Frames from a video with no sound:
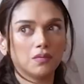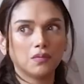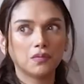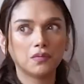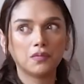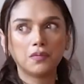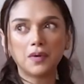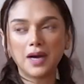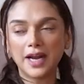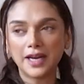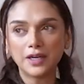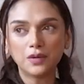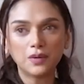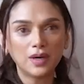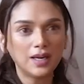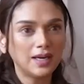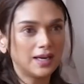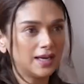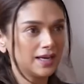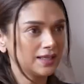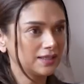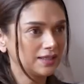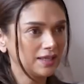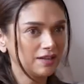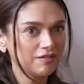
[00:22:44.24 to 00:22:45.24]
why do I
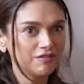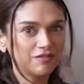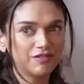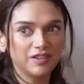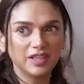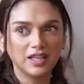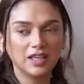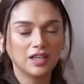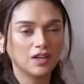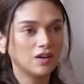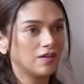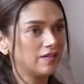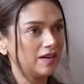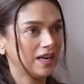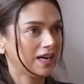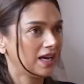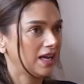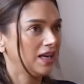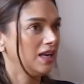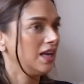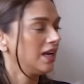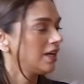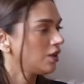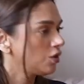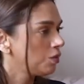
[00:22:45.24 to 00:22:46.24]
like that feeling? Of, like,
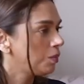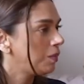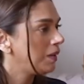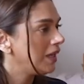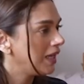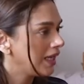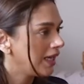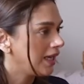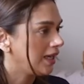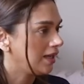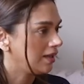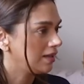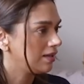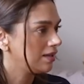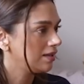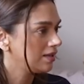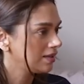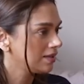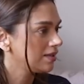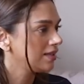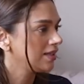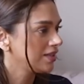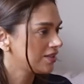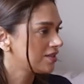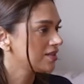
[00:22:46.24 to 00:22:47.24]
I like to play,
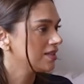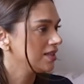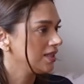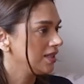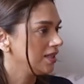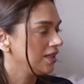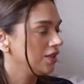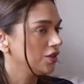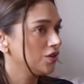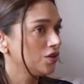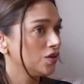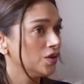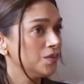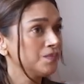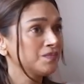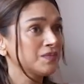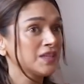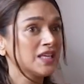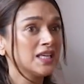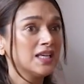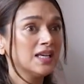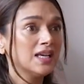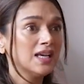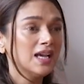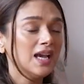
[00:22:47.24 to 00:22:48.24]
li literally, you know.
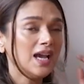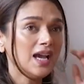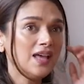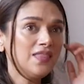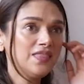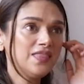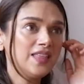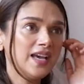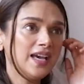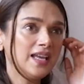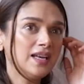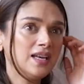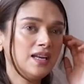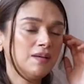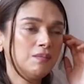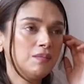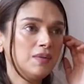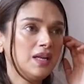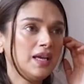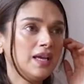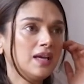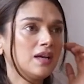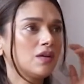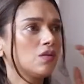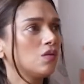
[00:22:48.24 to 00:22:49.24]
And then I'm
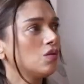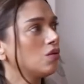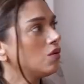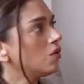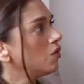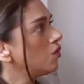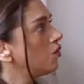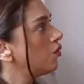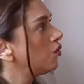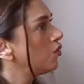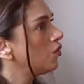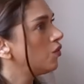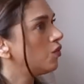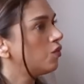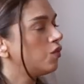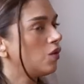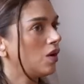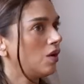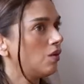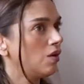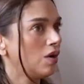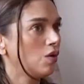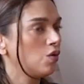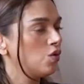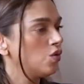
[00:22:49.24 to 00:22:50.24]
like,
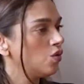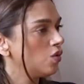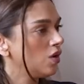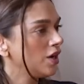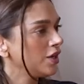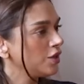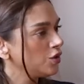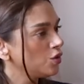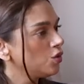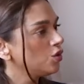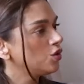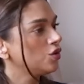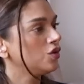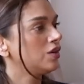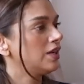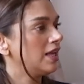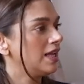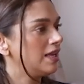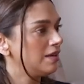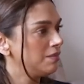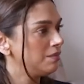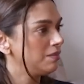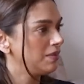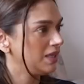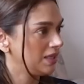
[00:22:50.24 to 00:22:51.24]
who are you to
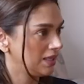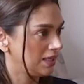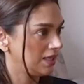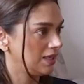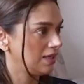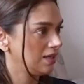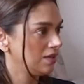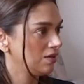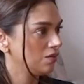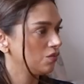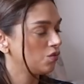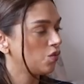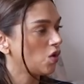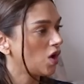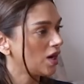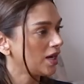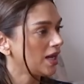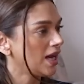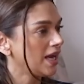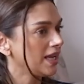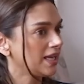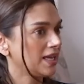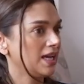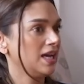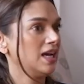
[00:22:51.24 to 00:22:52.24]
tell me what
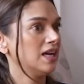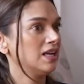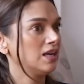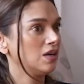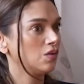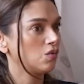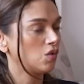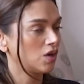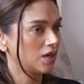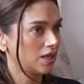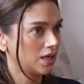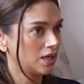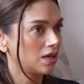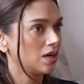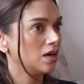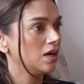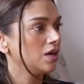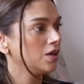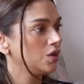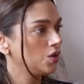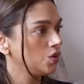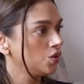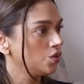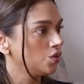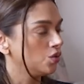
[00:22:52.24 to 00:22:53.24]
I can and what I
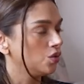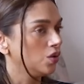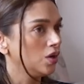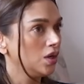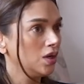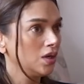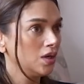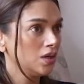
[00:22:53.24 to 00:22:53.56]
can't do?